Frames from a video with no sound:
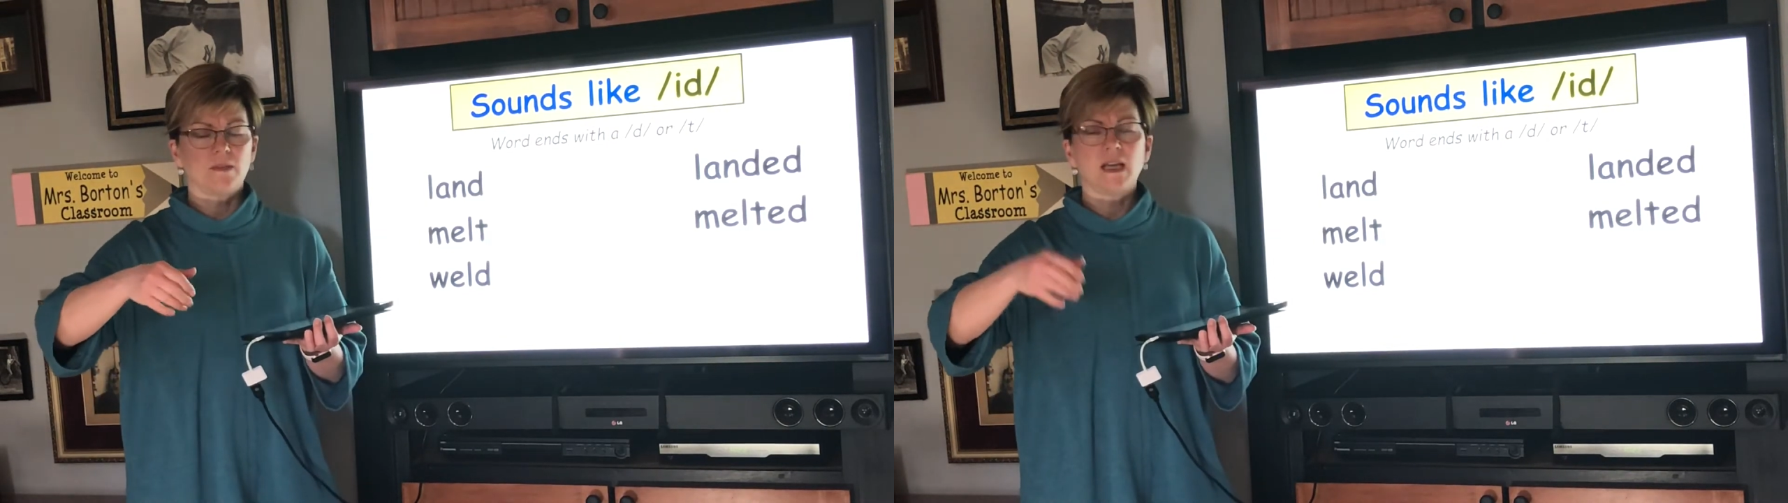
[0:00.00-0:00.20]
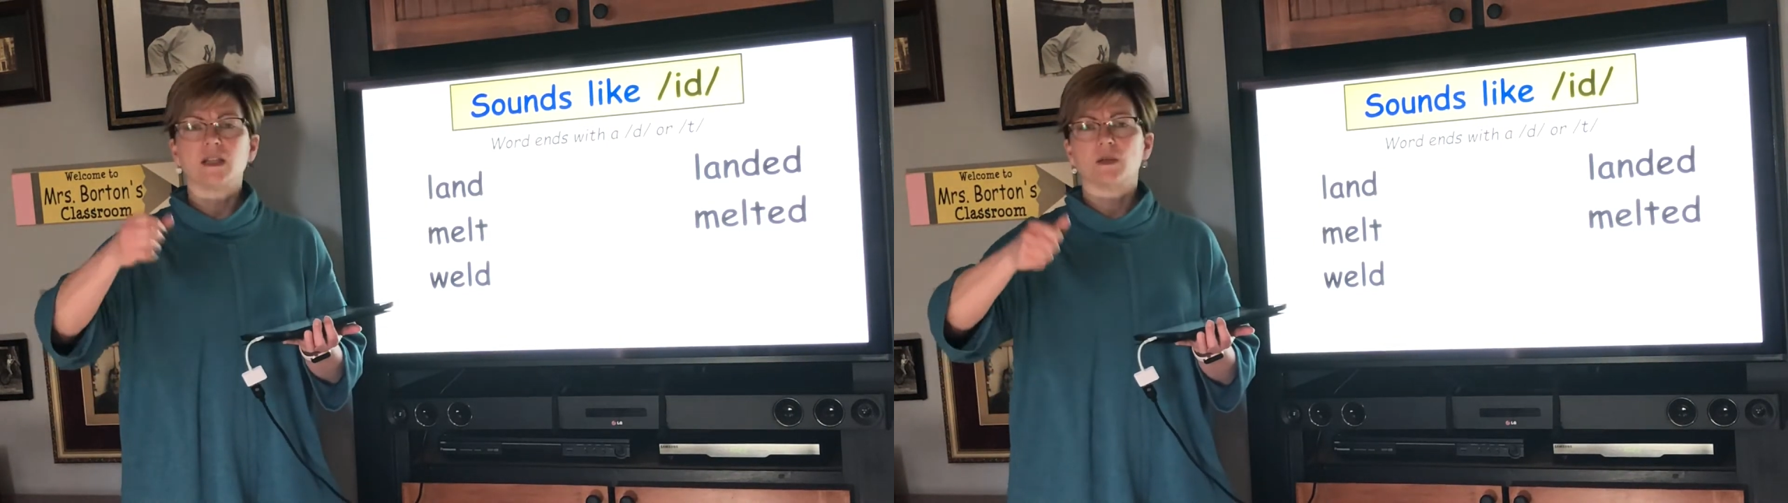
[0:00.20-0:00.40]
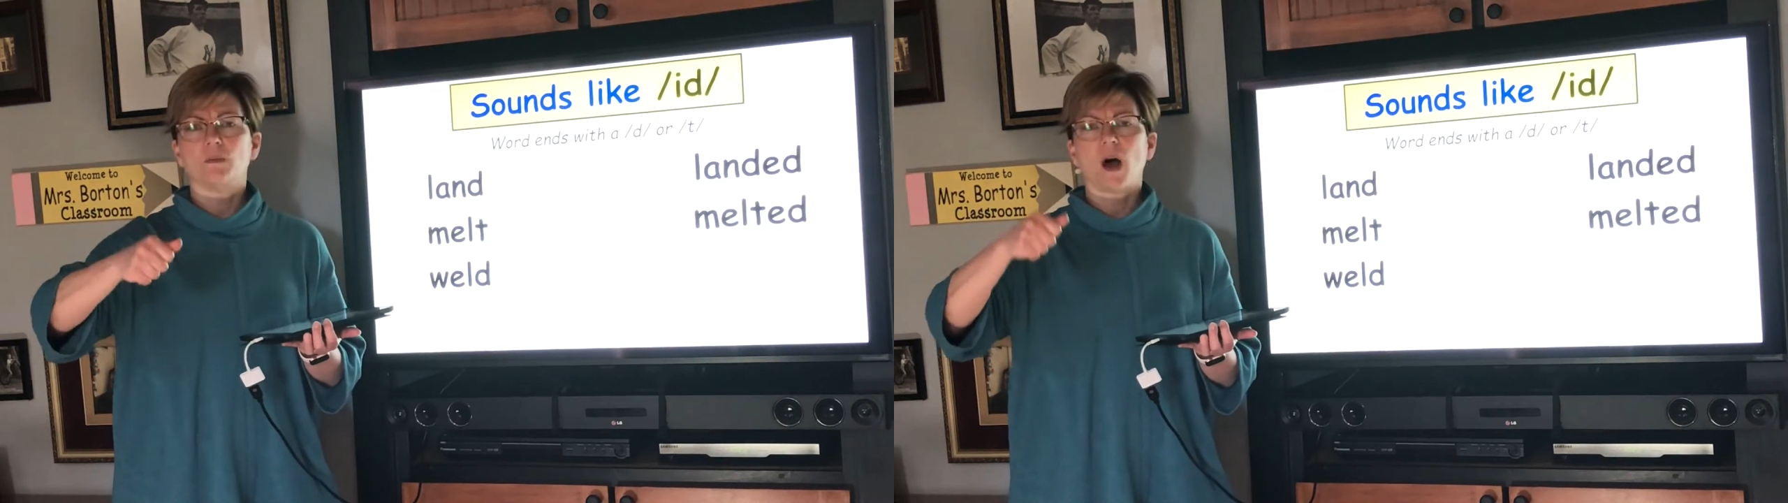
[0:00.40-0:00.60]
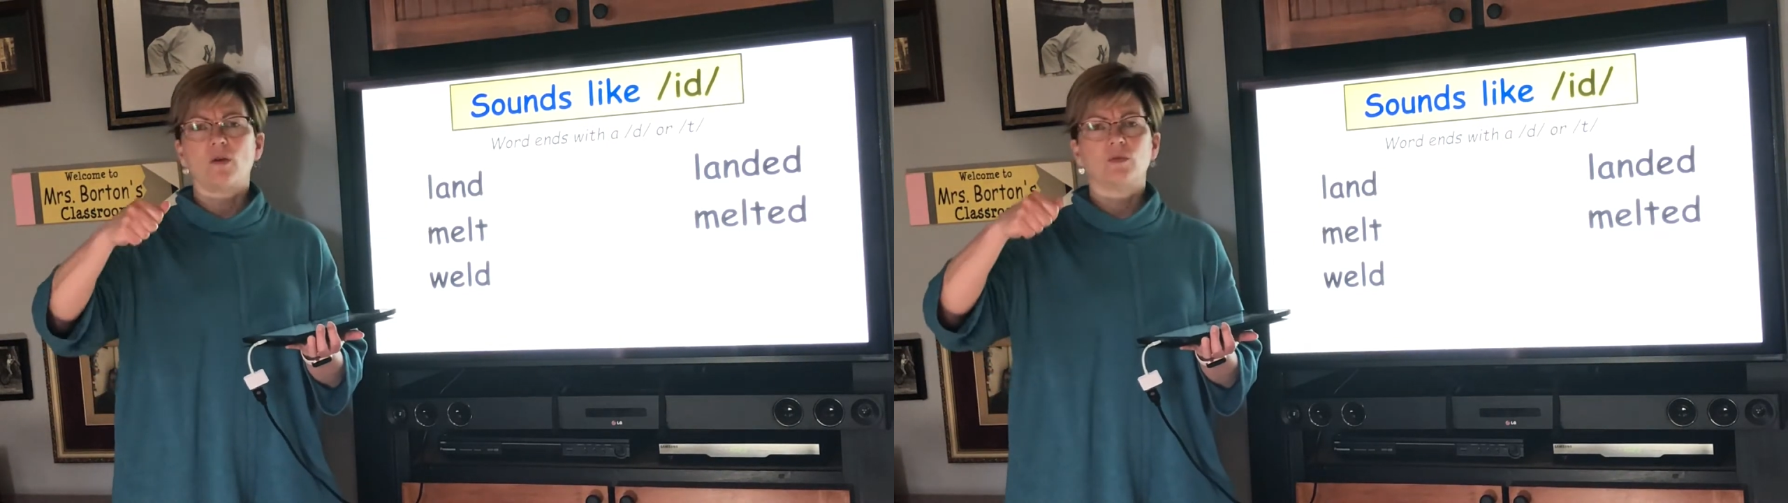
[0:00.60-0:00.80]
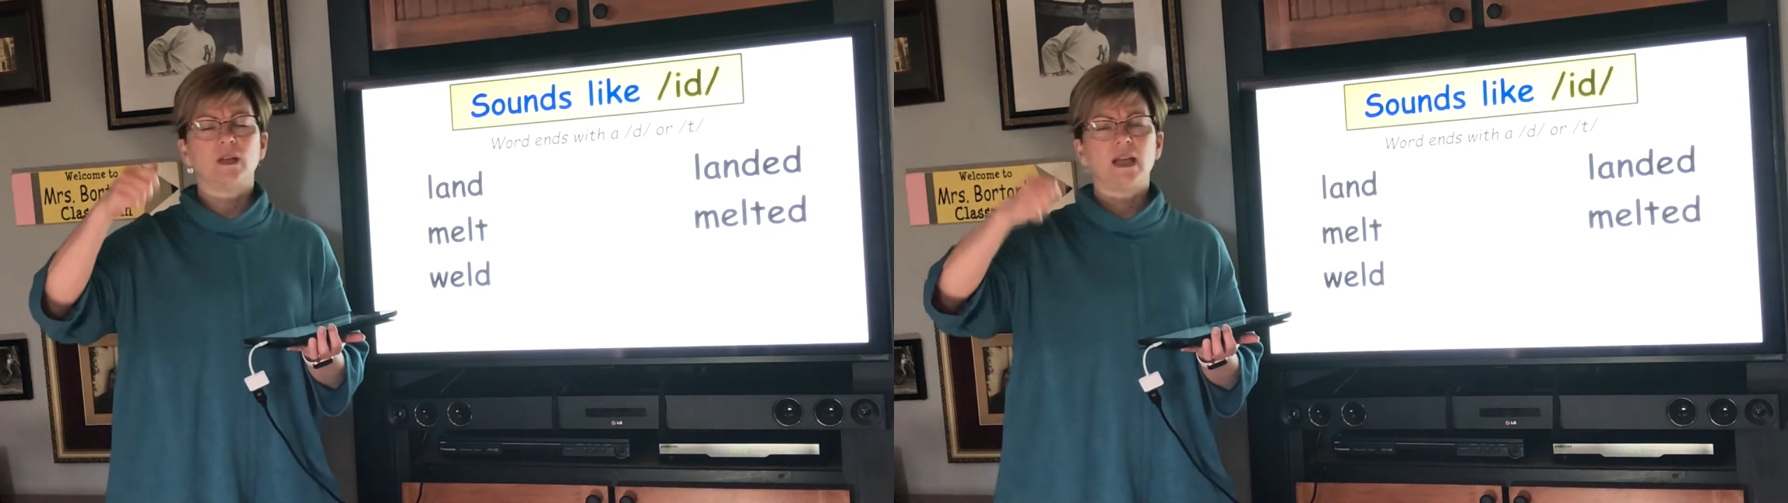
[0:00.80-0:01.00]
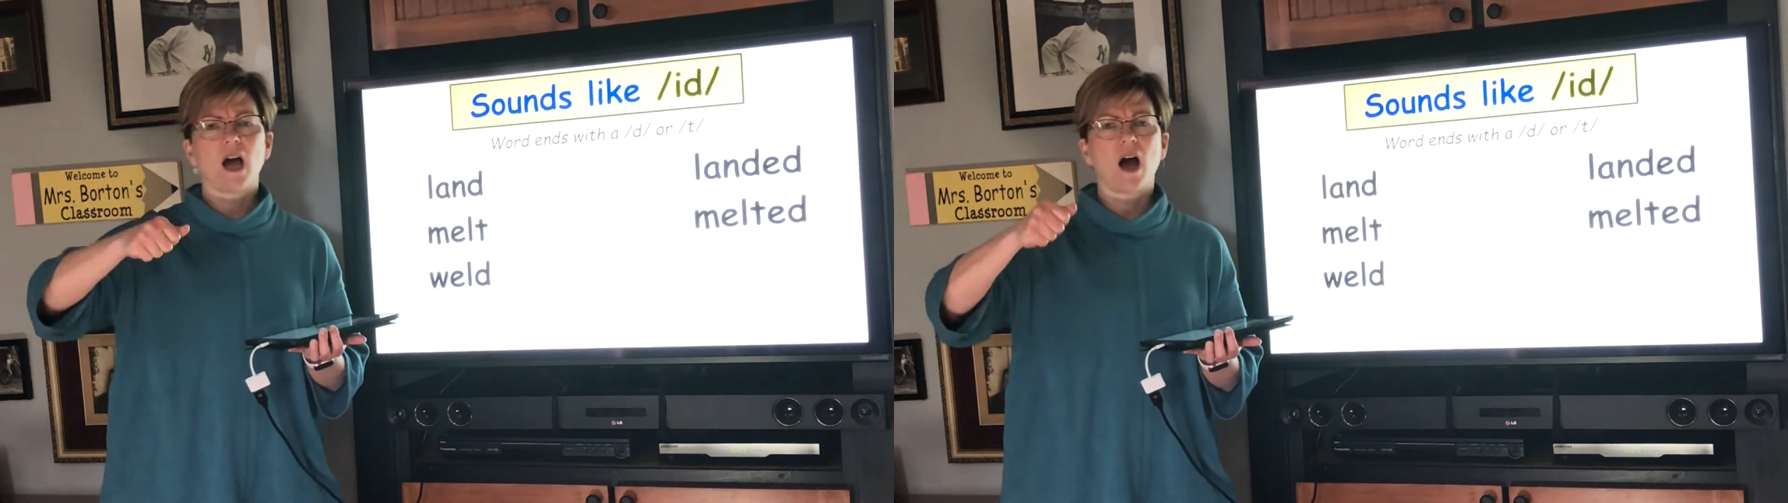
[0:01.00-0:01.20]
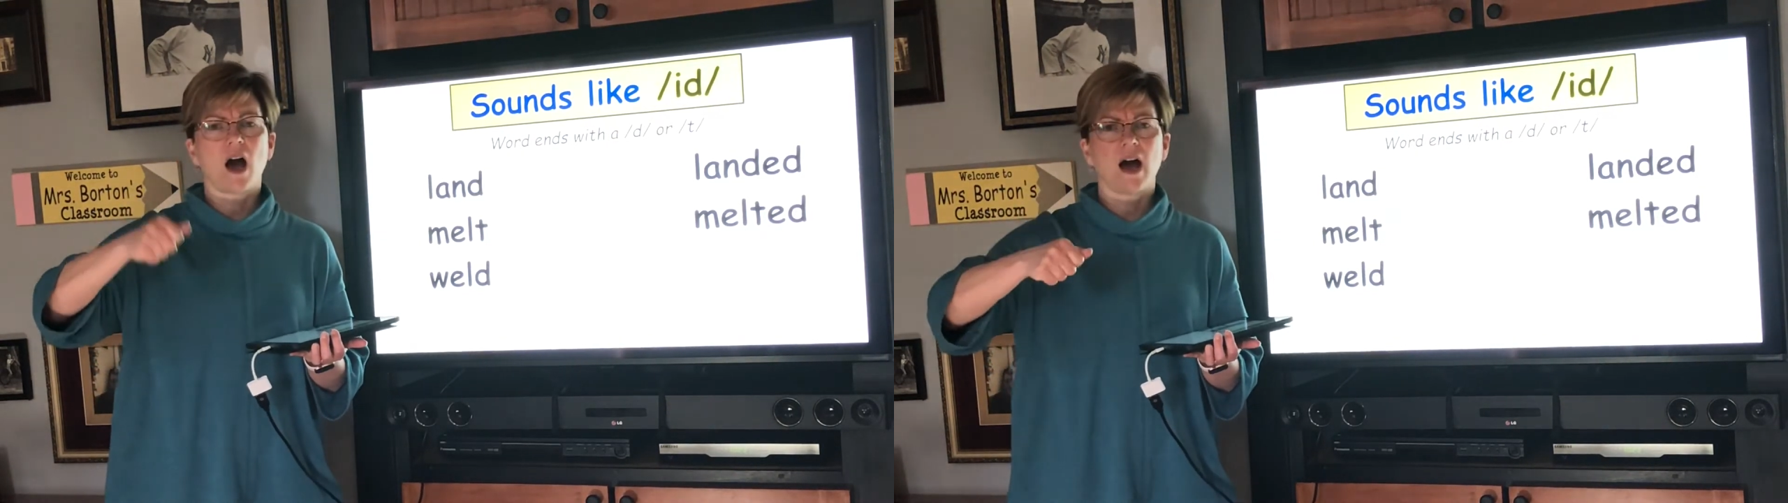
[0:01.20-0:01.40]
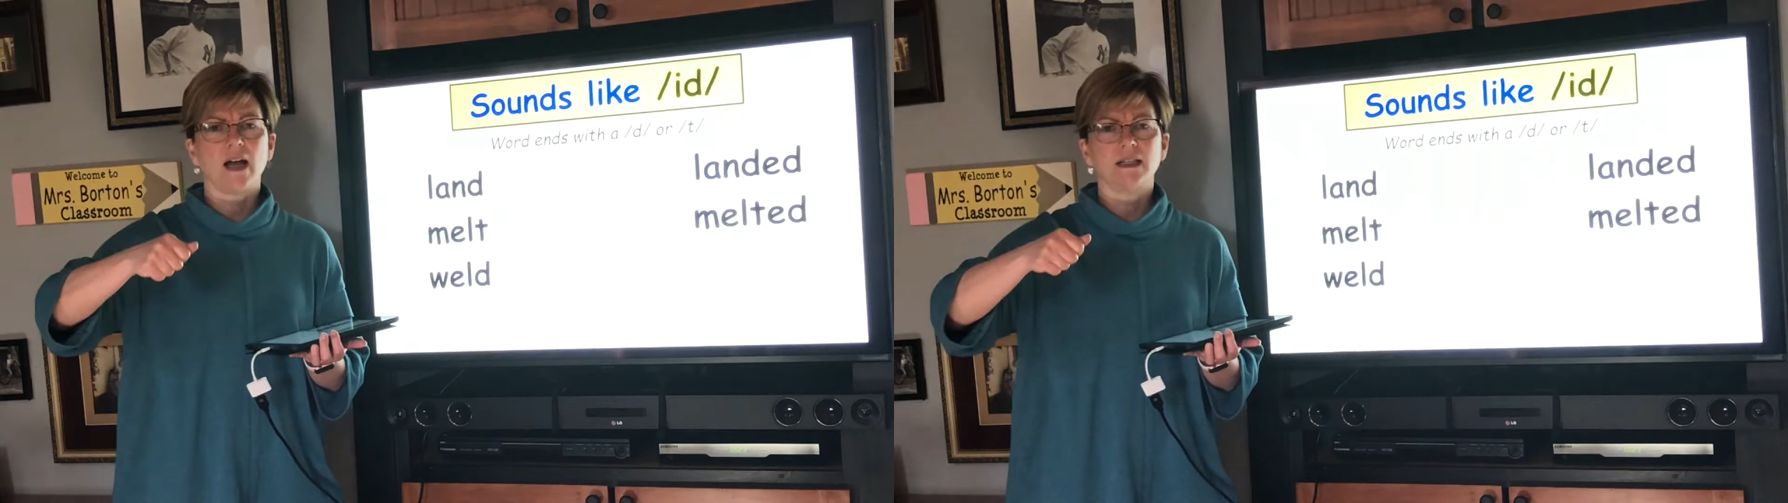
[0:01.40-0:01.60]
some really
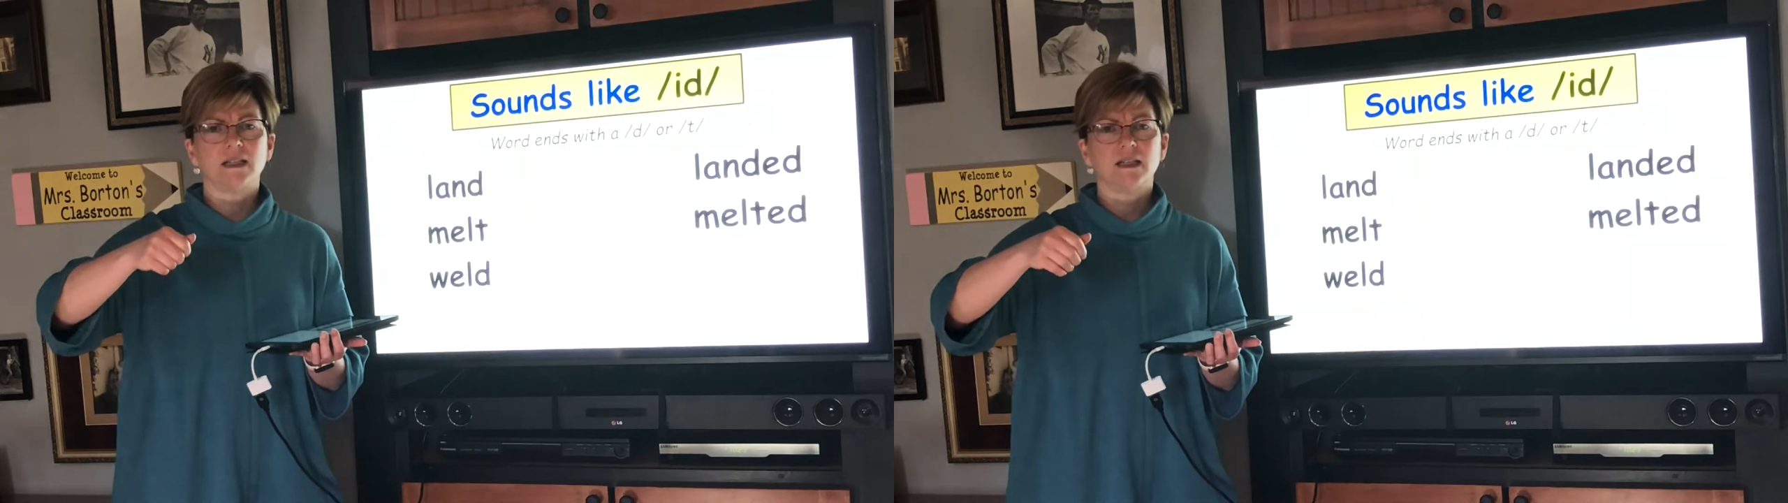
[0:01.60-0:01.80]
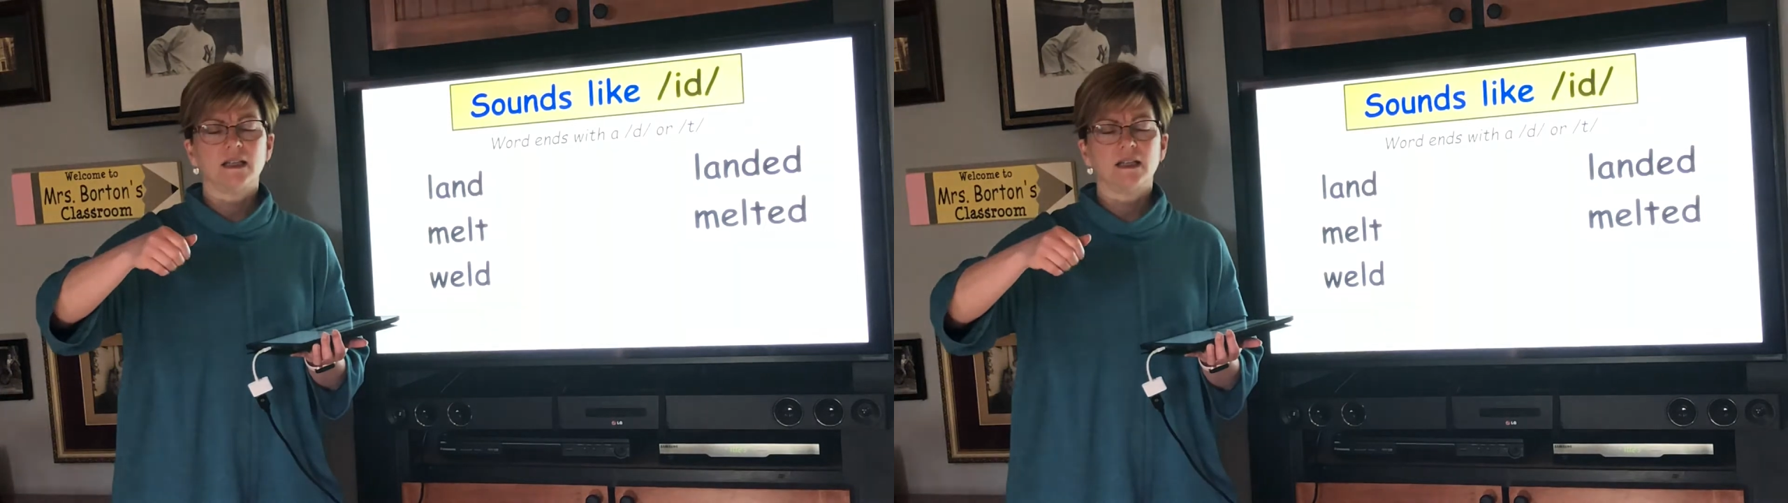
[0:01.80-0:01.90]
hot